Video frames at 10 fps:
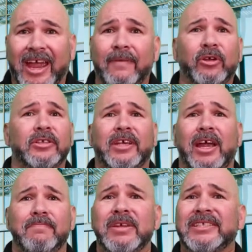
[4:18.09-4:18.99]
Have a good
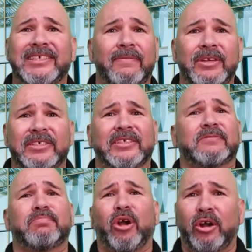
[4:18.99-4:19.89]
time. Mid-70s
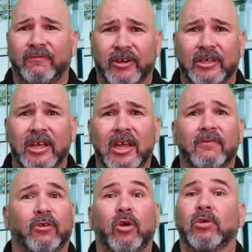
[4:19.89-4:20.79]
is perfect
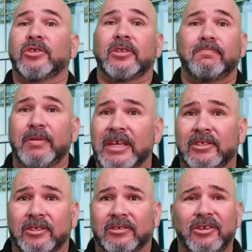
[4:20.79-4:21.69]
for going to the beach.